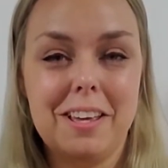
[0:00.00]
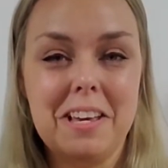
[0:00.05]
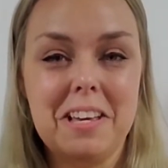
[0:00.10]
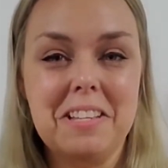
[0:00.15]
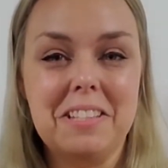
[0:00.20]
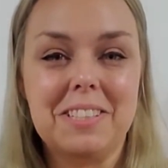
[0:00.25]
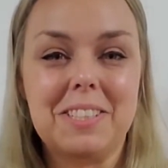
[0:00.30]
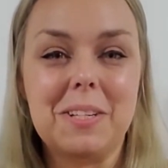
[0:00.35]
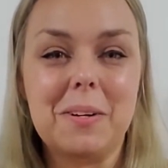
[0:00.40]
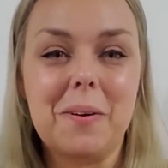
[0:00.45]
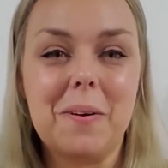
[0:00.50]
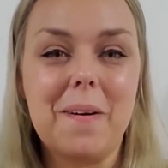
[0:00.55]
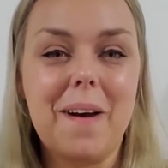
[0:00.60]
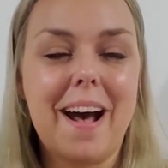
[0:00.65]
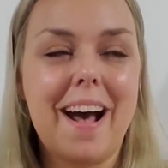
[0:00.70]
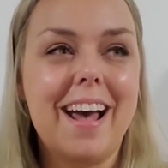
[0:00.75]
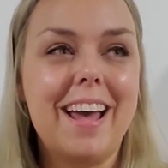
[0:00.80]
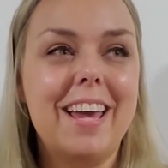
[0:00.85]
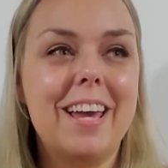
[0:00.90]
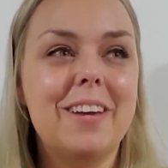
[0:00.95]
So
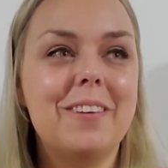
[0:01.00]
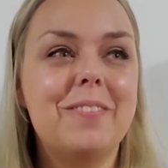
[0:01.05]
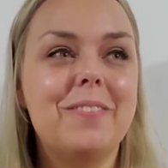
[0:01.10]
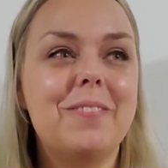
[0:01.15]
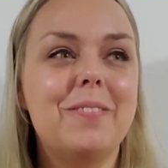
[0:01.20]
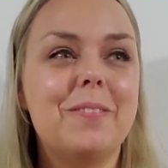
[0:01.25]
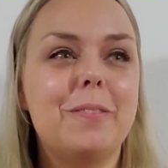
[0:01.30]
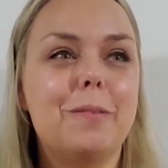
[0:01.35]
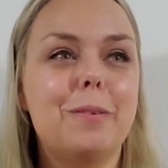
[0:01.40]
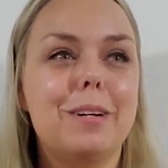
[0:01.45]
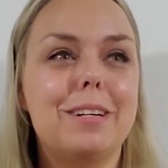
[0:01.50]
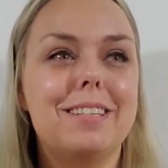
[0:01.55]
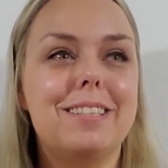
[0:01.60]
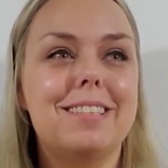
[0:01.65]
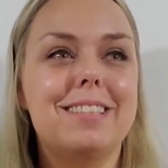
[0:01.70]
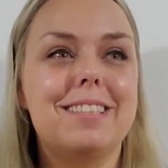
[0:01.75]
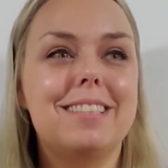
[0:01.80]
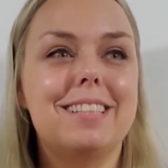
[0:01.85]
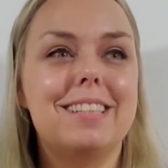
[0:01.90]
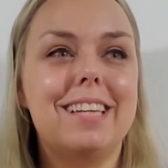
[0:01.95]
I
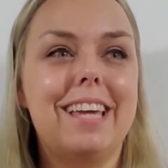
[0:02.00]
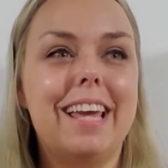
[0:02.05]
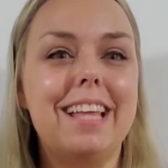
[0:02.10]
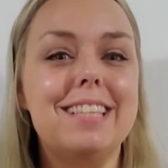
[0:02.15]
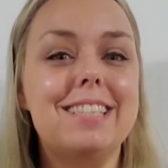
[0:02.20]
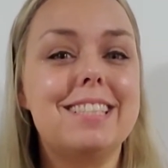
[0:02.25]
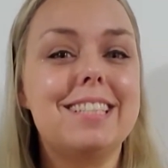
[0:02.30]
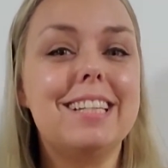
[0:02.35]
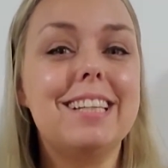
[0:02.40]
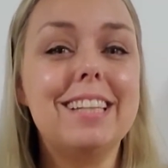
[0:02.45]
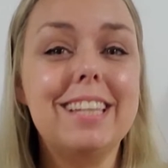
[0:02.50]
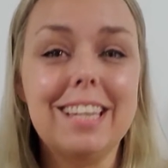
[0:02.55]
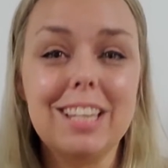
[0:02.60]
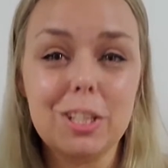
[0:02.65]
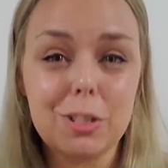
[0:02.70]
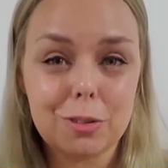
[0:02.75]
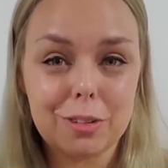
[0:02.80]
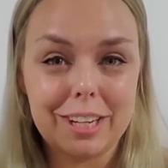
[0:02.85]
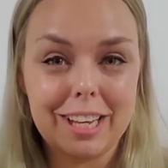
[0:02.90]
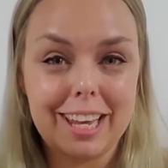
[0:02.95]
was instantly
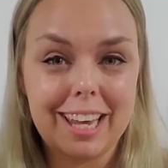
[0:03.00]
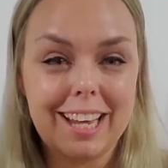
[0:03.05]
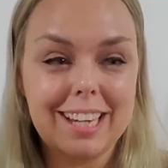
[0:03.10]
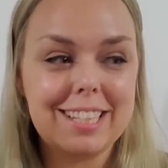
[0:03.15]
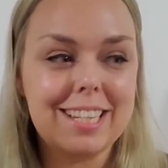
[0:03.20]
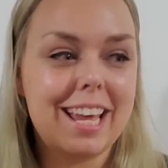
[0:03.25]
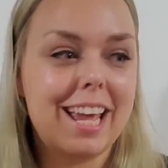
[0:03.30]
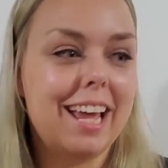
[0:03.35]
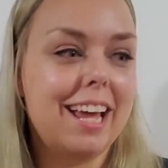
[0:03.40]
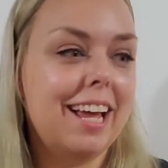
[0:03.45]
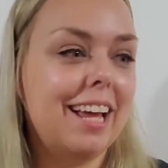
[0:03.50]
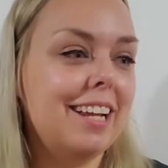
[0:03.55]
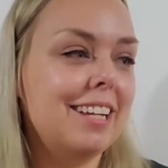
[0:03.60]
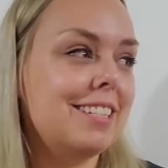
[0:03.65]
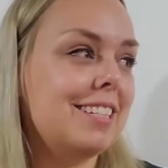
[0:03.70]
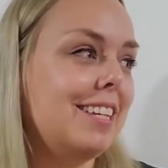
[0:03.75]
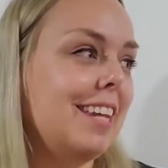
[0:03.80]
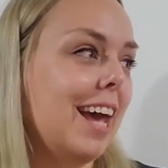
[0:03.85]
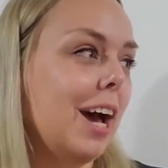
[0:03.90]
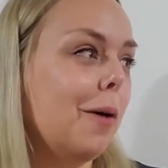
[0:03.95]
intrigued,
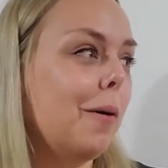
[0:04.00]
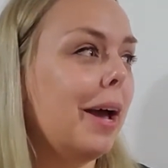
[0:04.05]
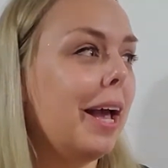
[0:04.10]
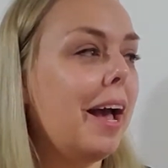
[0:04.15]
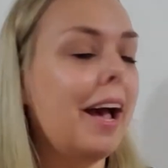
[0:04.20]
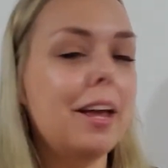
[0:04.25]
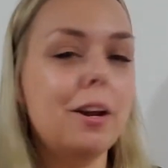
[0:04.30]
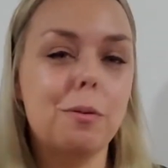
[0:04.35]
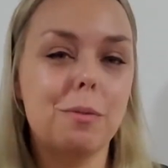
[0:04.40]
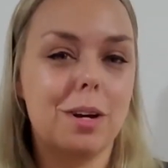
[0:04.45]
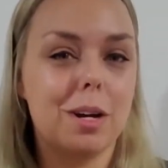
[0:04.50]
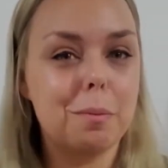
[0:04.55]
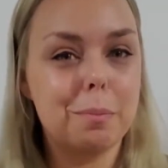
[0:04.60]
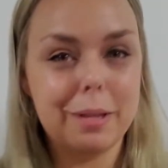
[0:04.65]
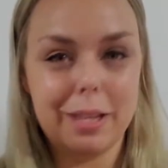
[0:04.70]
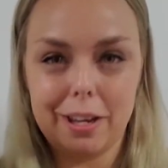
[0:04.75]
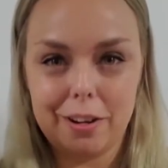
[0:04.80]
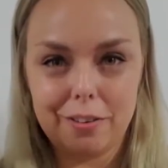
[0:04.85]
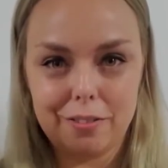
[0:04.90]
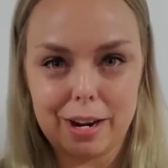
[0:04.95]
and now I kind of want to
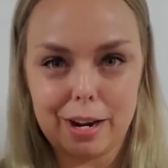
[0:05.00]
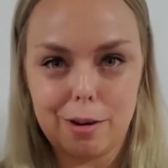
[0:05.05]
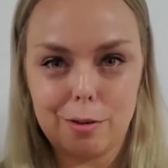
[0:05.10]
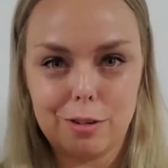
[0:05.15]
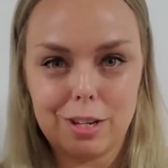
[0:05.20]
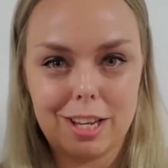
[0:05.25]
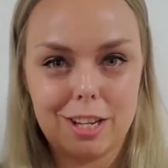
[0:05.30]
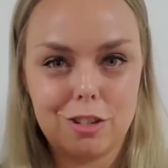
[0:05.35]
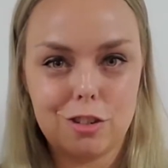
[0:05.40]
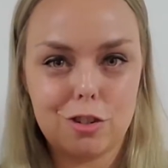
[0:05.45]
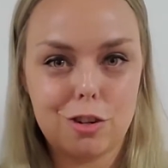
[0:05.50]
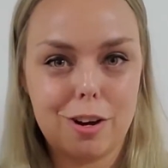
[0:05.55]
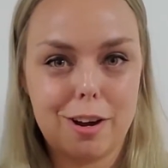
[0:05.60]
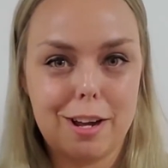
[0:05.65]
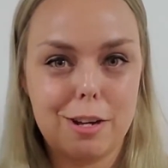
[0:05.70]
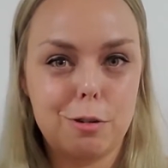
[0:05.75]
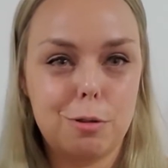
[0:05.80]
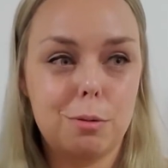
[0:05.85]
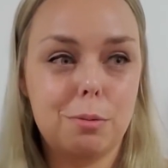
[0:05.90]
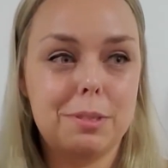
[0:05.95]
play around and
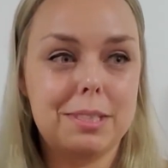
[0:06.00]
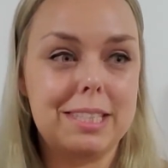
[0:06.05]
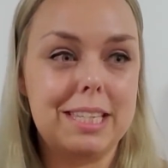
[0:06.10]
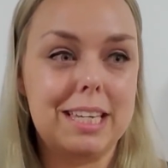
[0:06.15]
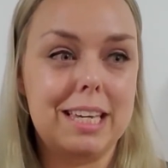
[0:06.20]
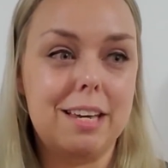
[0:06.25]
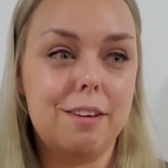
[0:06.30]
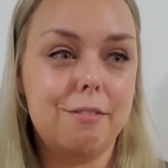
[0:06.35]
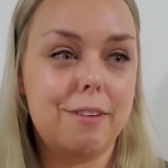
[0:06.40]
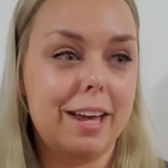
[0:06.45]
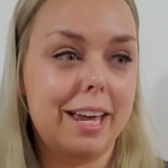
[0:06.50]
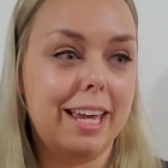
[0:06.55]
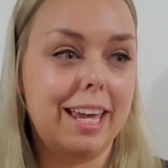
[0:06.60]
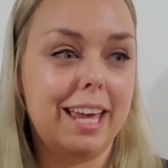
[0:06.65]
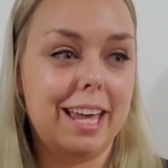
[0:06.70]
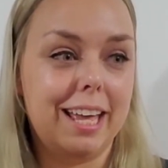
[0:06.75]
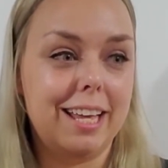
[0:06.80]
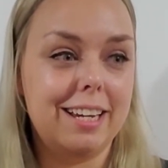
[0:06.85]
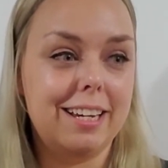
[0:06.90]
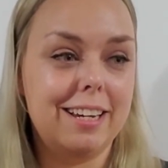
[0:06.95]
try to see if I
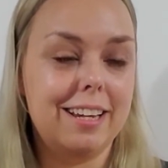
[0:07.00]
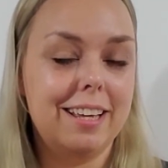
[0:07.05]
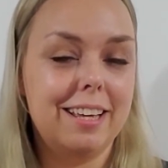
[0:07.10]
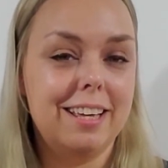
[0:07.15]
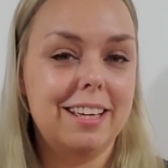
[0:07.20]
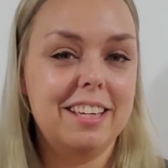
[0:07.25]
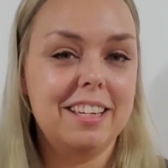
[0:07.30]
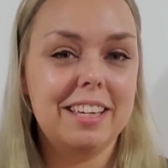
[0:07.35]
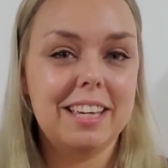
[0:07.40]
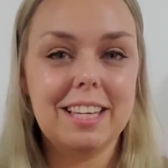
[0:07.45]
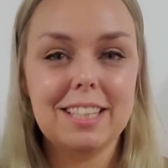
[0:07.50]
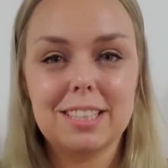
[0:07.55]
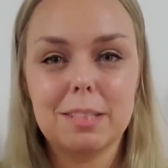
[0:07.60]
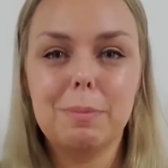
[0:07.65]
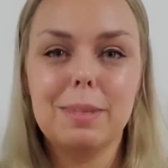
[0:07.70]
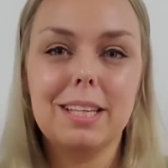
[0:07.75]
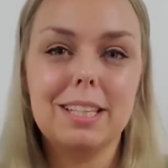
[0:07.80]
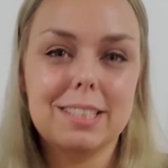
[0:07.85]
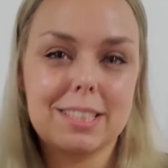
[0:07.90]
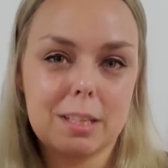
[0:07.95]
can get
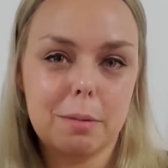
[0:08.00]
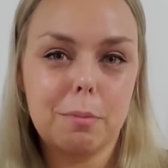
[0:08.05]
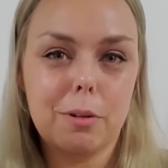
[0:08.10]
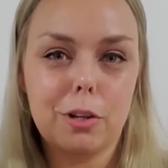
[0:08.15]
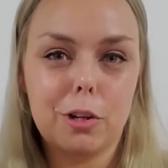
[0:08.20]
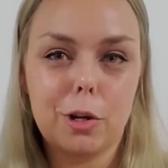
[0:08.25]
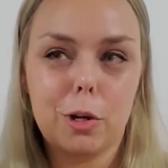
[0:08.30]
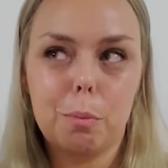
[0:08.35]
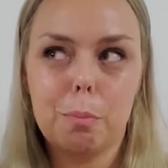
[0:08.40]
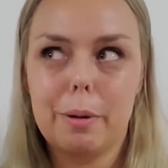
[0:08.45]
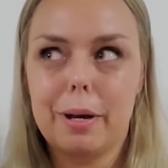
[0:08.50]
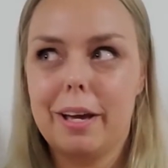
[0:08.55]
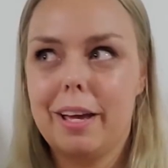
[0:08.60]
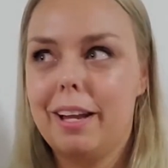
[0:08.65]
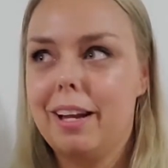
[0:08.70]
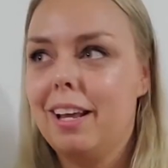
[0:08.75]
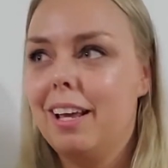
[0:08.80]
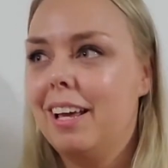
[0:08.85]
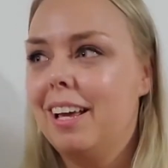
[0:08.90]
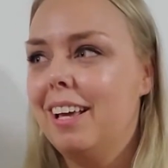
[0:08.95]
something similar,
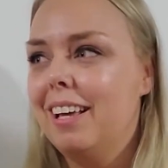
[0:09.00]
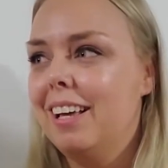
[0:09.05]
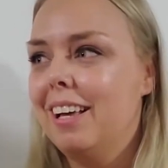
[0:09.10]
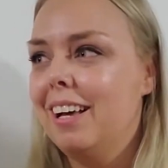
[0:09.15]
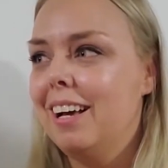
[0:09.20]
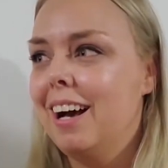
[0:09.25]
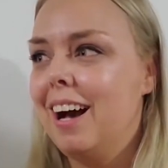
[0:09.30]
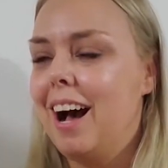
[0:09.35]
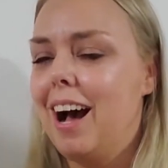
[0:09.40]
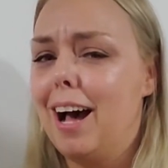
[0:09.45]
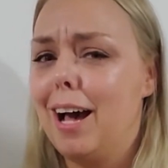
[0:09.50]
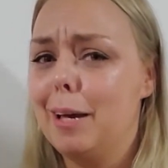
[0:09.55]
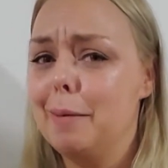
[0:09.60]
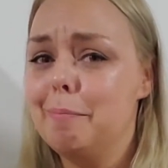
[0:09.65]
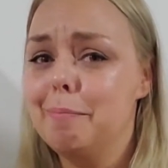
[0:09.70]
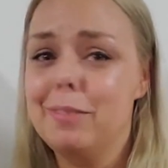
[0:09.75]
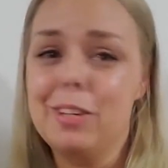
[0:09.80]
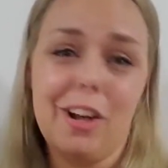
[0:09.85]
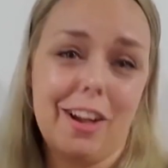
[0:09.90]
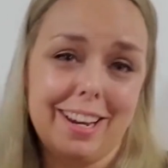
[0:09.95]
but
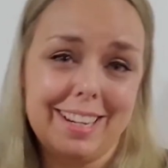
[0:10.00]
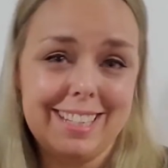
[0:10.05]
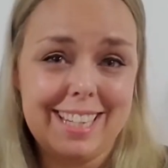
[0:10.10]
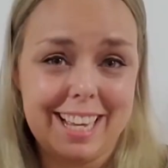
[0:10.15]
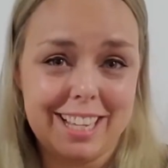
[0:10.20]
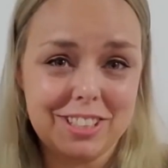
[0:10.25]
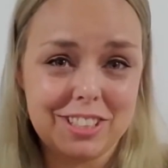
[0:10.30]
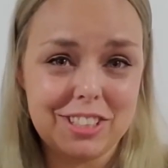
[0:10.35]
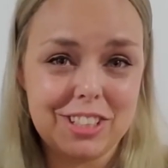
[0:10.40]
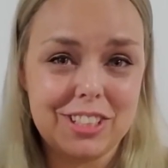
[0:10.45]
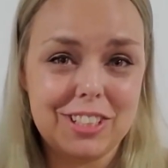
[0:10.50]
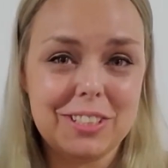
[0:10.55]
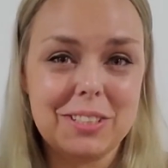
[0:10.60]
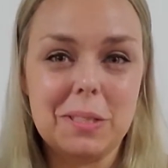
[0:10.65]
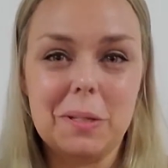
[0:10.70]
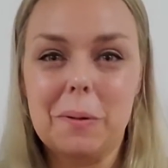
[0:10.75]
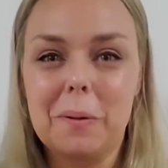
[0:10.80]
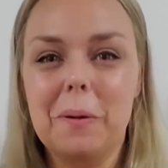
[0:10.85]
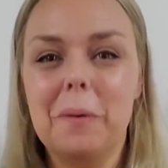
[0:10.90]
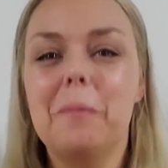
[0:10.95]
I'm not a dancer,
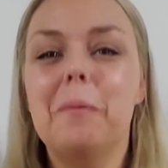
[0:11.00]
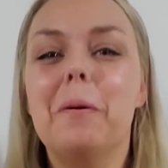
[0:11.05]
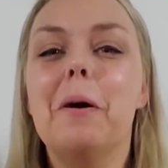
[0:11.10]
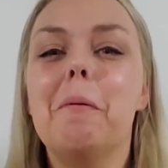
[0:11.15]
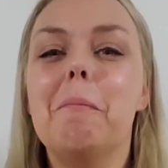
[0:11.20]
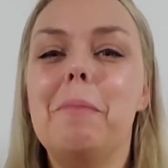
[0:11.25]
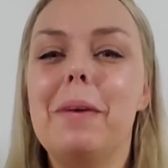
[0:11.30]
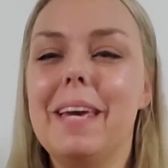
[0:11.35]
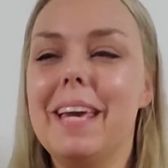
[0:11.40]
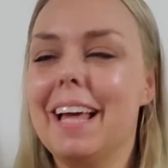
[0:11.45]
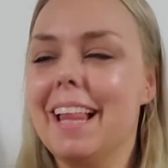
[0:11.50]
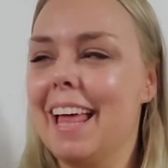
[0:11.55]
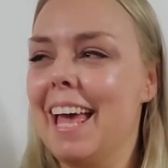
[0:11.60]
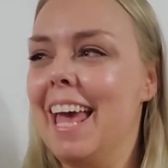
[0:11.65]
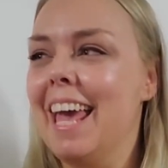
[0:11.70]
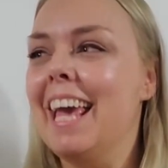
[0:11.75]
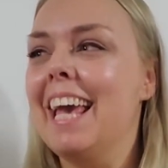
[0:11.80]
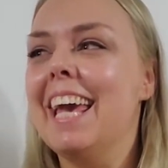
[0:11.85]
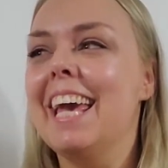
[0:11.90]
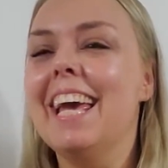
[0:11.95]
so it will be
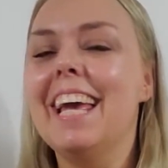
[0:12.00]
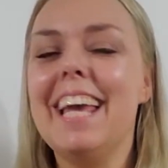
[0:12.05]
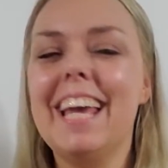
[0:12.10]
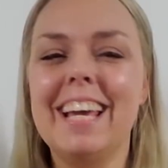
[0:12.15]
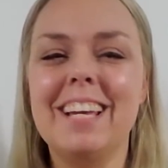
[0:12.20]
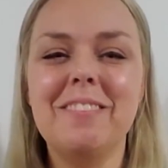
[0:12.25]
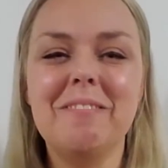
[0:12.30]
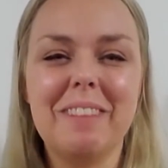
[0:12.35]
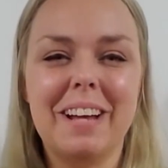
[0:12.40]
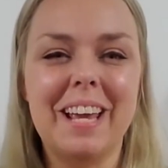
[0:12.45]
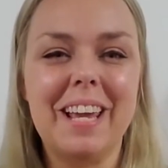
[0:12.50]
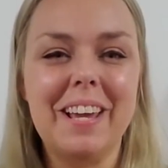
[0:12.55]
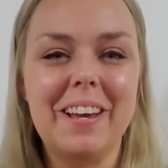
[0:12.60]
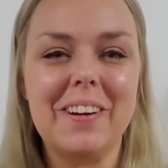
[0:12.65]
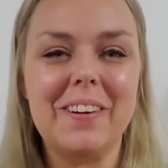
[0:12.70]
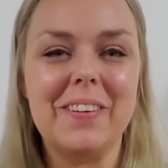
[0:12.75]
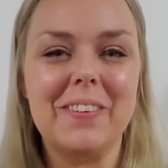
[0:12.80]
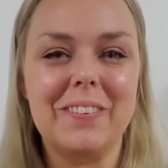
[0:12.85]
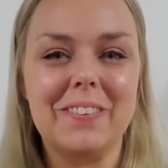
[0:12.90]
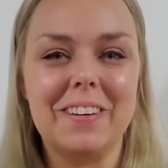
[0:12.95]
like in my
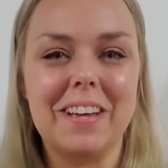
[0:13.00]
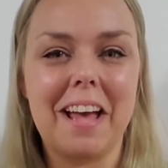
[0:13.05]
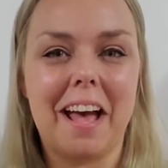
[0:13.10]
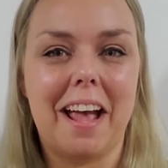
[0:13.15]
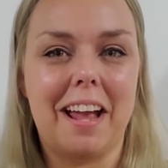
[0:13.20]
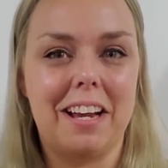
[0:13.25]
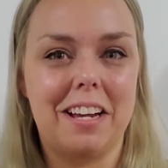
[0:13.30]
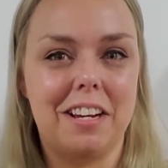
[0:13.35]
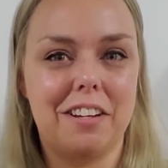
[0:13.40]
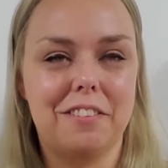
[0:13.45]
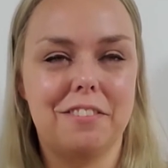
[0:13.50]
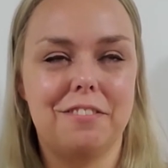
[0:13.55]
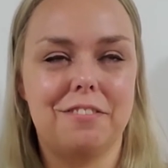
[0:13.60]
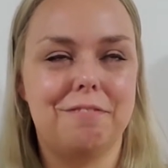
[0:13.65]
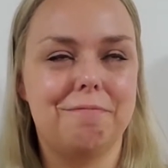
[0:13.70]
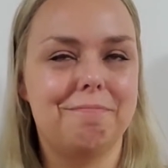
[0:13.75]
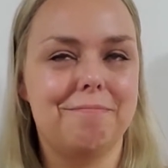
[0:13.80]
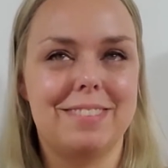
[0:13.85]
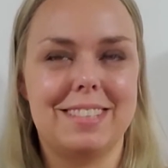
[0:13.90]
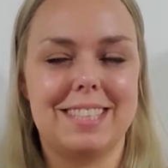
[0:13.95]
own kind of
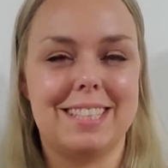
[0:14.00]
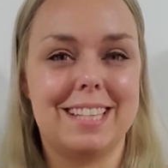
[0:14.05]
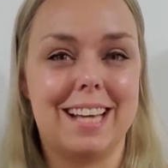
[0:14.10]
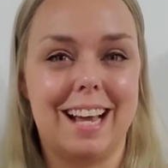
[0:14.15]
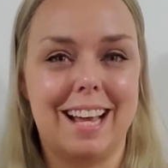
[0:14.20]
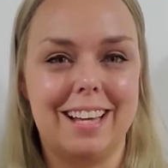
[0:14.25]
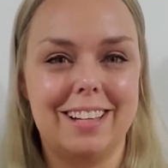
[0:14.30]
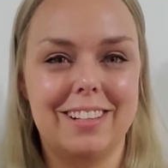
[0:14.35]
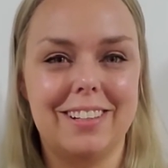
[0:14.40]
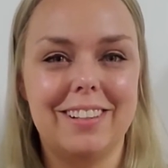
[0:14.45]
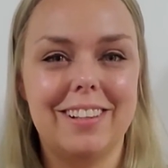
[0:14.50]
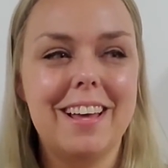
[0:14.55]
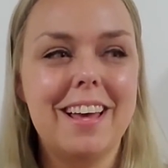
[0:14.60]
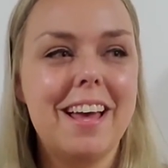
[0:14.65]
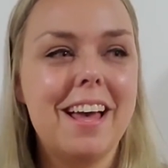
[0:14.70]
style.